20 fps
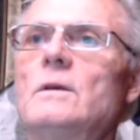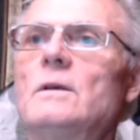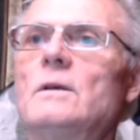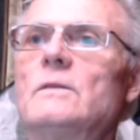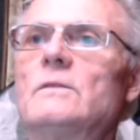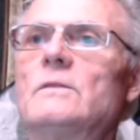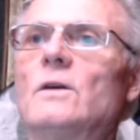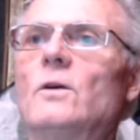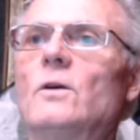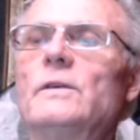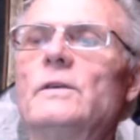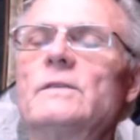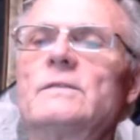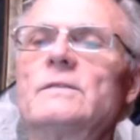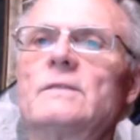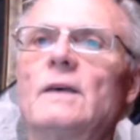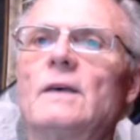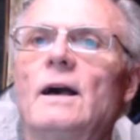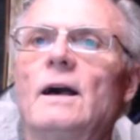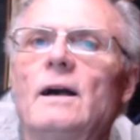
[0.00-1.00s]
So
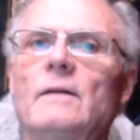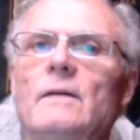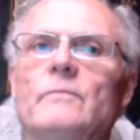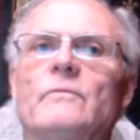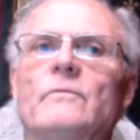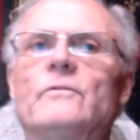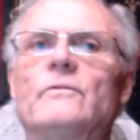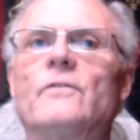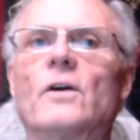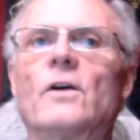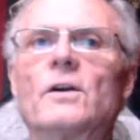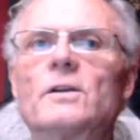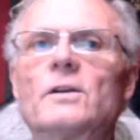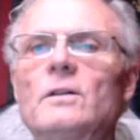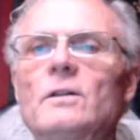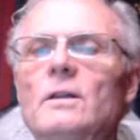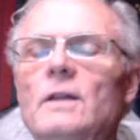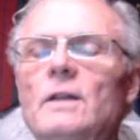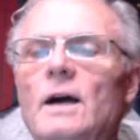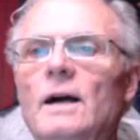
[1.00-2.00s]
this
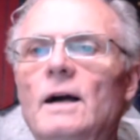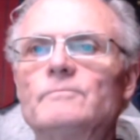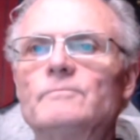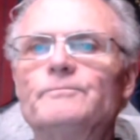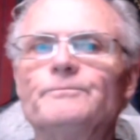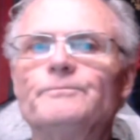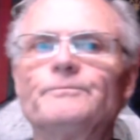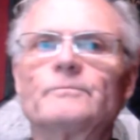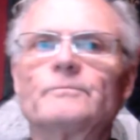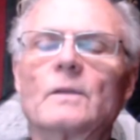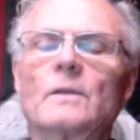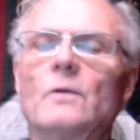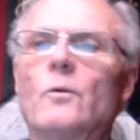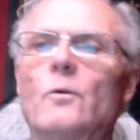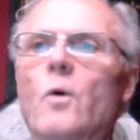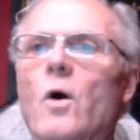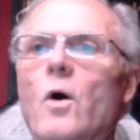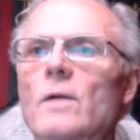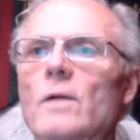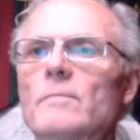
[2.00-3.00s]
vernal
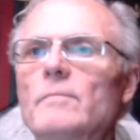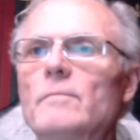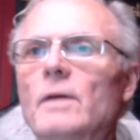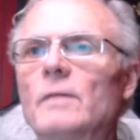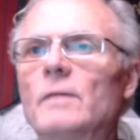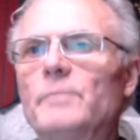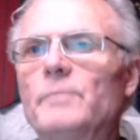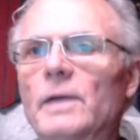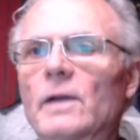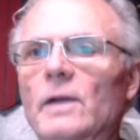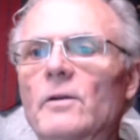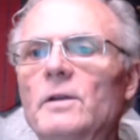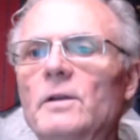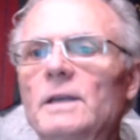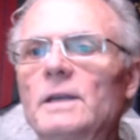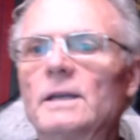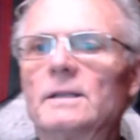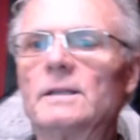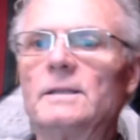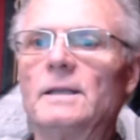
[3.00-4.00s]
warm
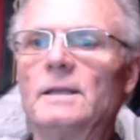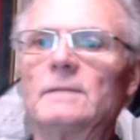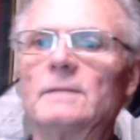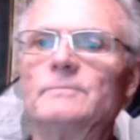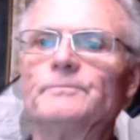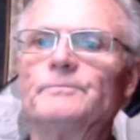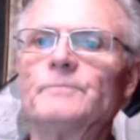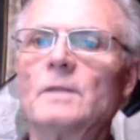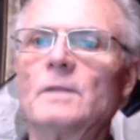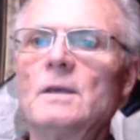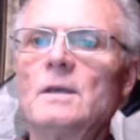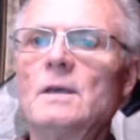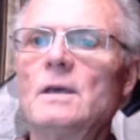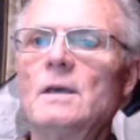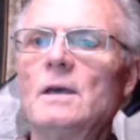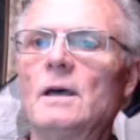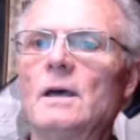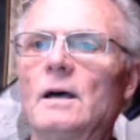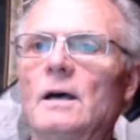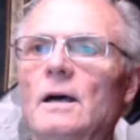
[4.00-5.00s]
period
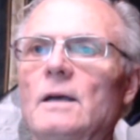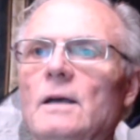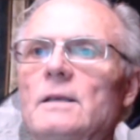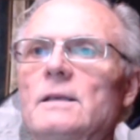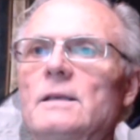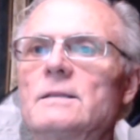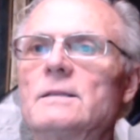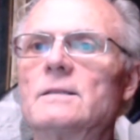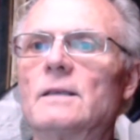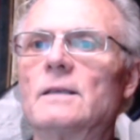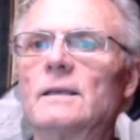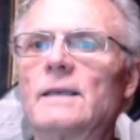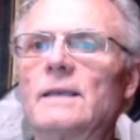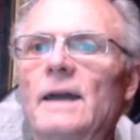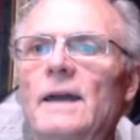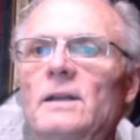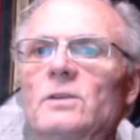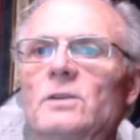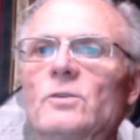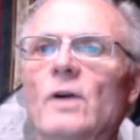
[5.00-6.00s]
is
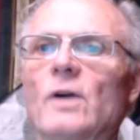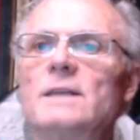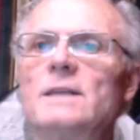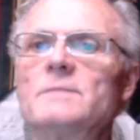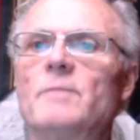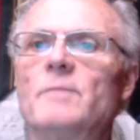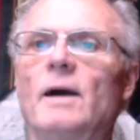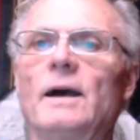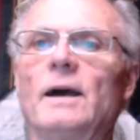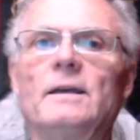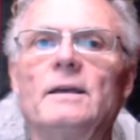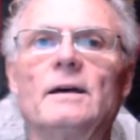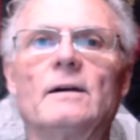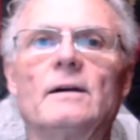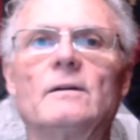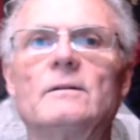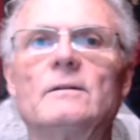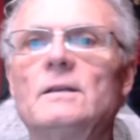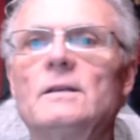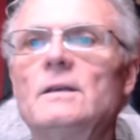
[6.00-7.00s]
categorized by,
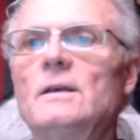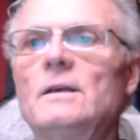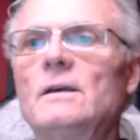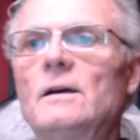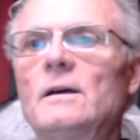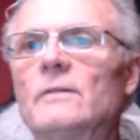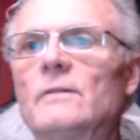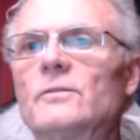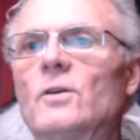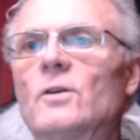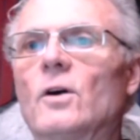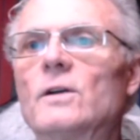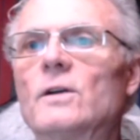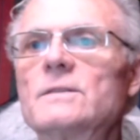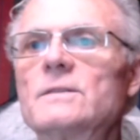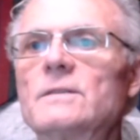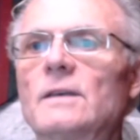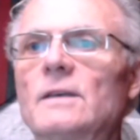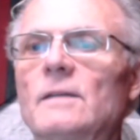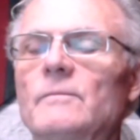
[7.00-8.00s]
of
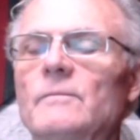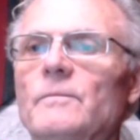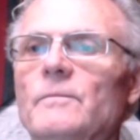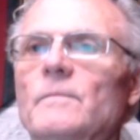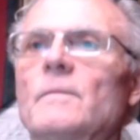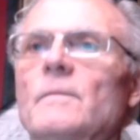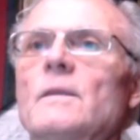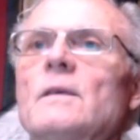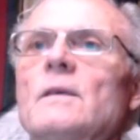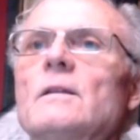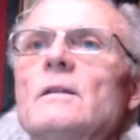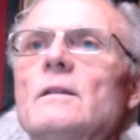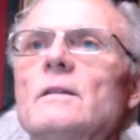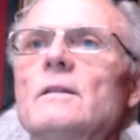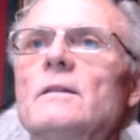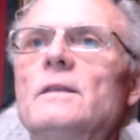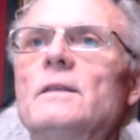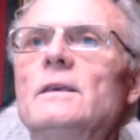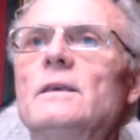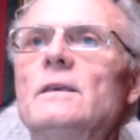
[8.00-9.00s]
course,
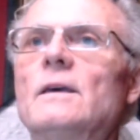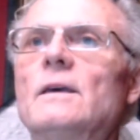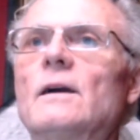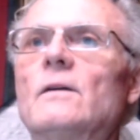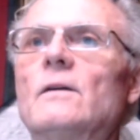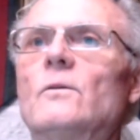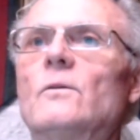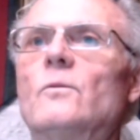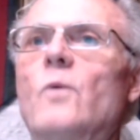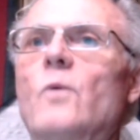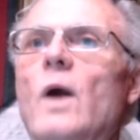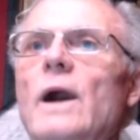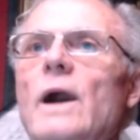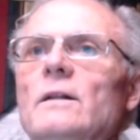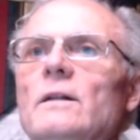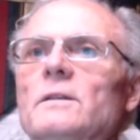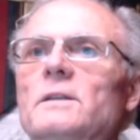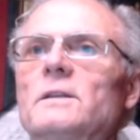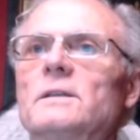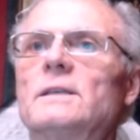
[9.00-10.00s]
the
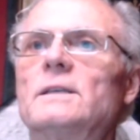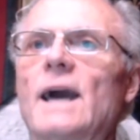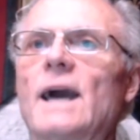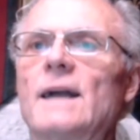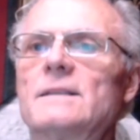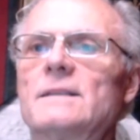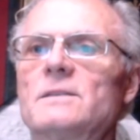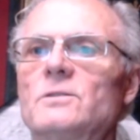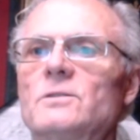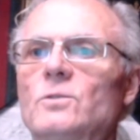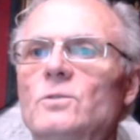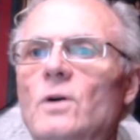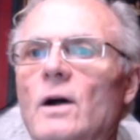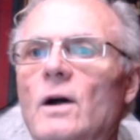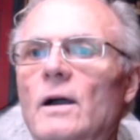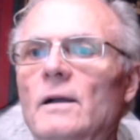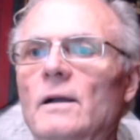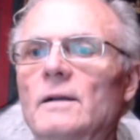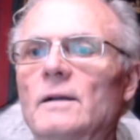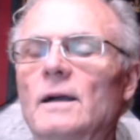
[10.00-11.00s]
wild cats who
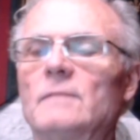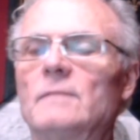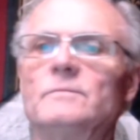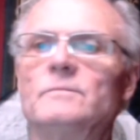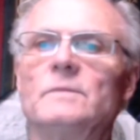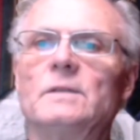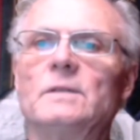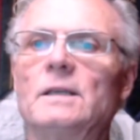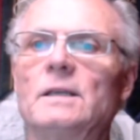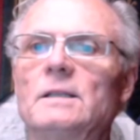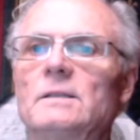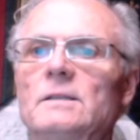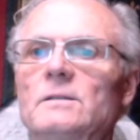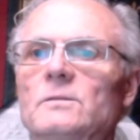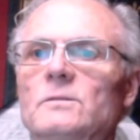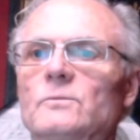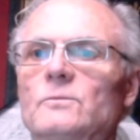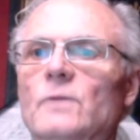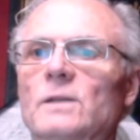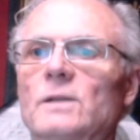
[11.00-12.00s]
are
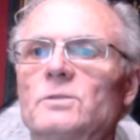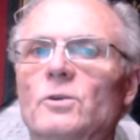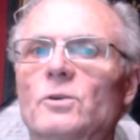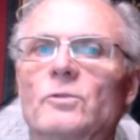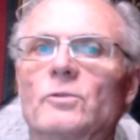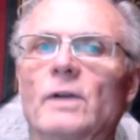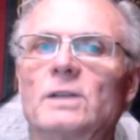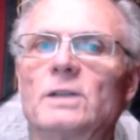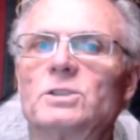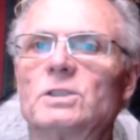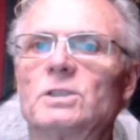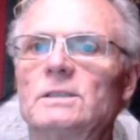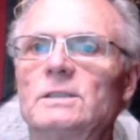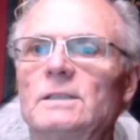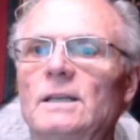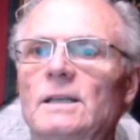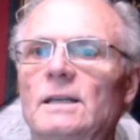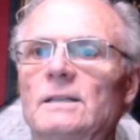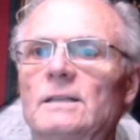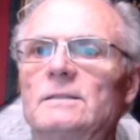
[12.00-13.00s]
in
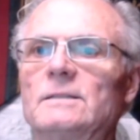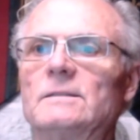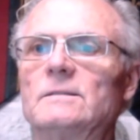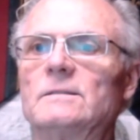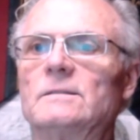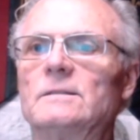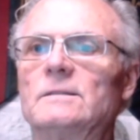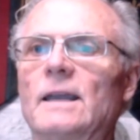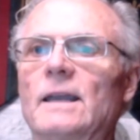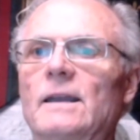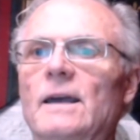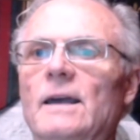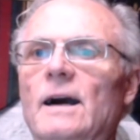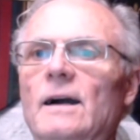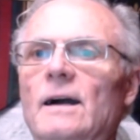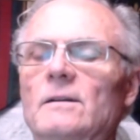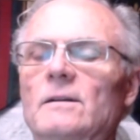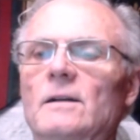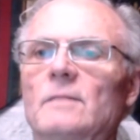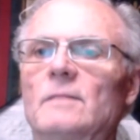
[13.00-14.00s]
retrogression. They
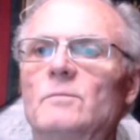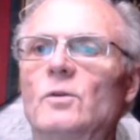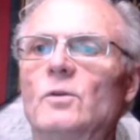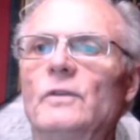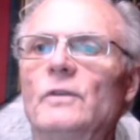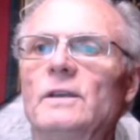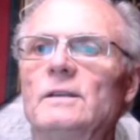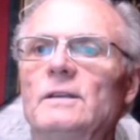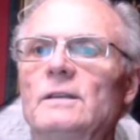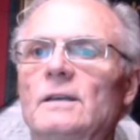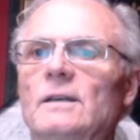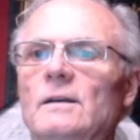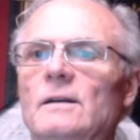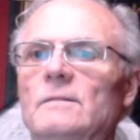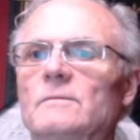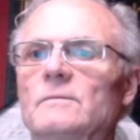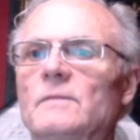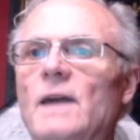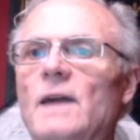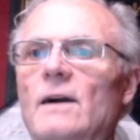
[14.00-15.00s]
are
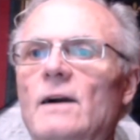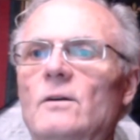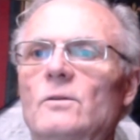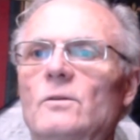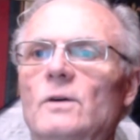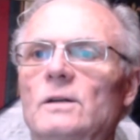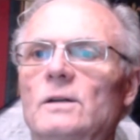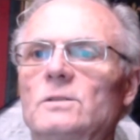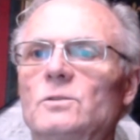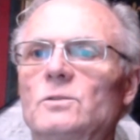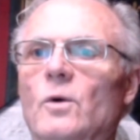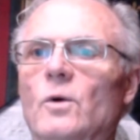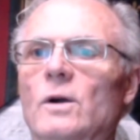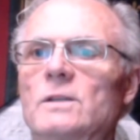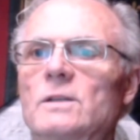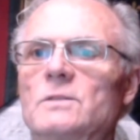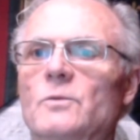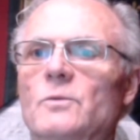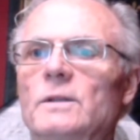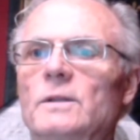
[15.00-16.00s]
moving now
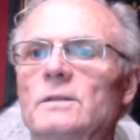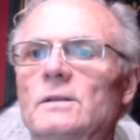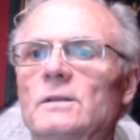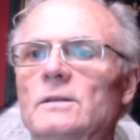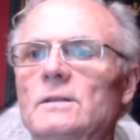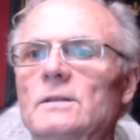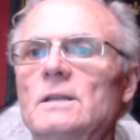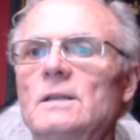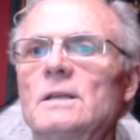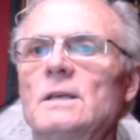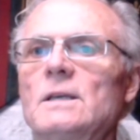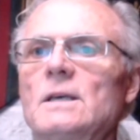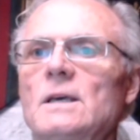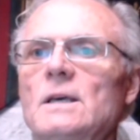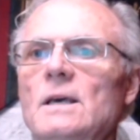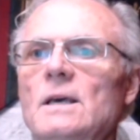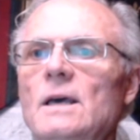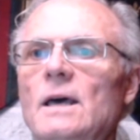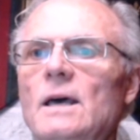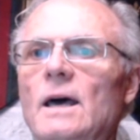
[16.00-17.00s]
towards winter,
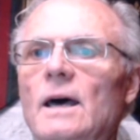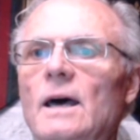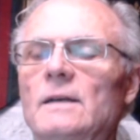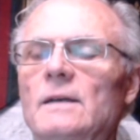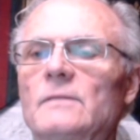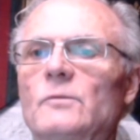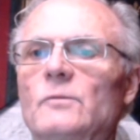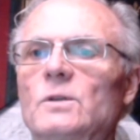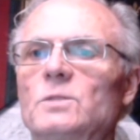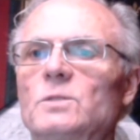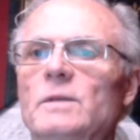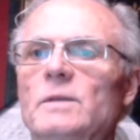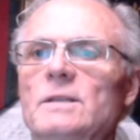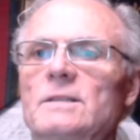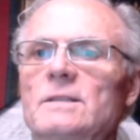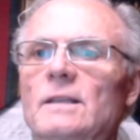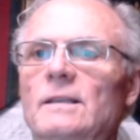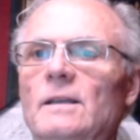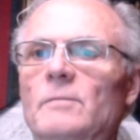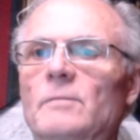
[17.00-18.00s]
which
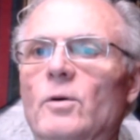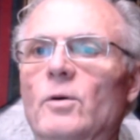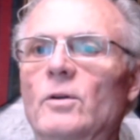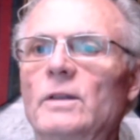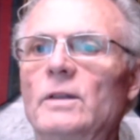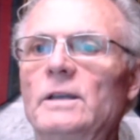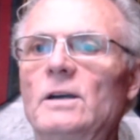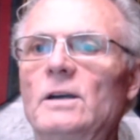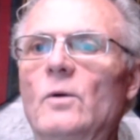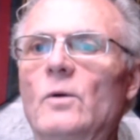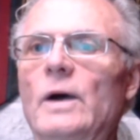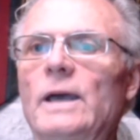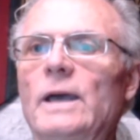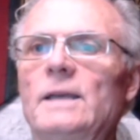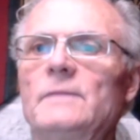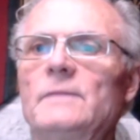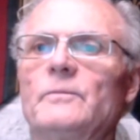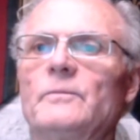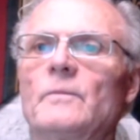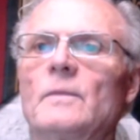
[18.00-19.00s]
means that they're pulling
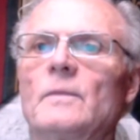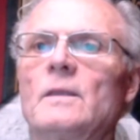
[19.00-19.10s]
away.